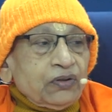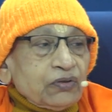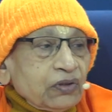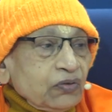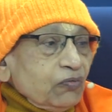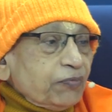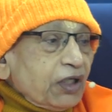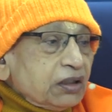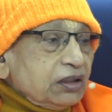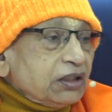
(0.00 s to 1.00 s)
So the
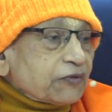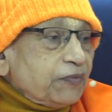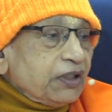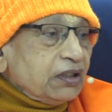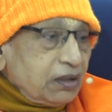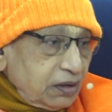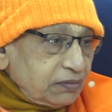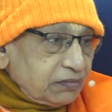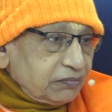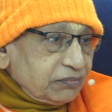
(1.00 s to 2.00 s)
upadhi is explained
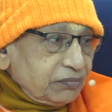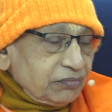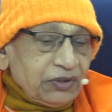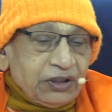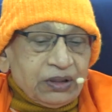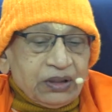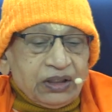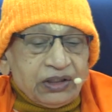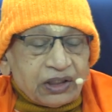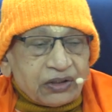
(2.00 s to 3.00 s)
here.
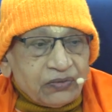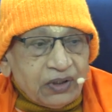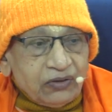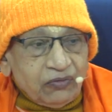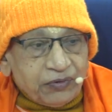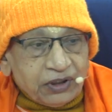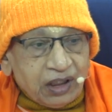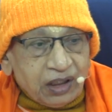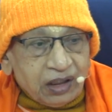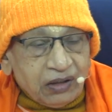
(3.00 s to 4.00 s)
Chakshuradi
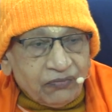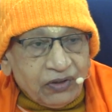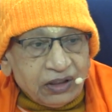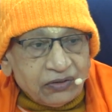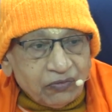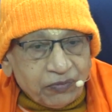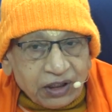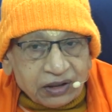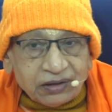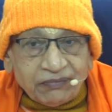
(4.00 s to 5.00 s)
upadhana. What is
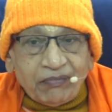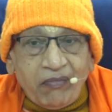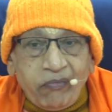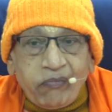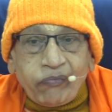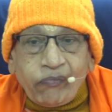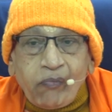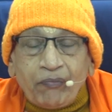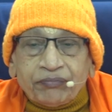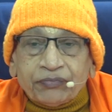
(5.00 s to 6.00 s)
upadhi?
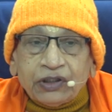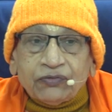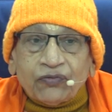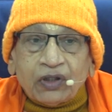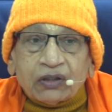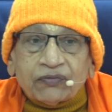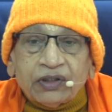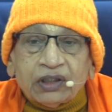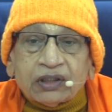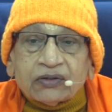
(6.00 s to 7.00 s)
In what
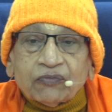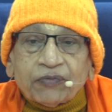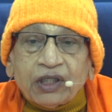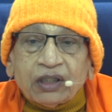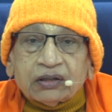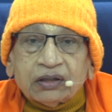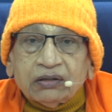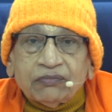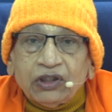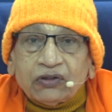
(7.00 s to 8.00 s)
way does
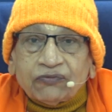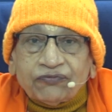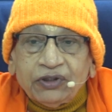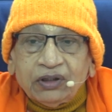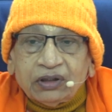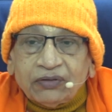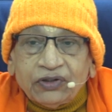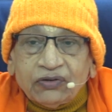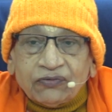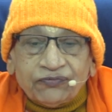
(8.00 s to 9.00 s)
upadhi make you feel the
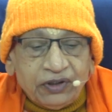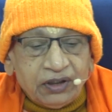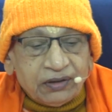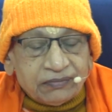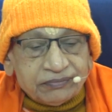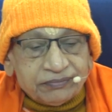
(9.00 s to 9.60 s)
way you are feeling?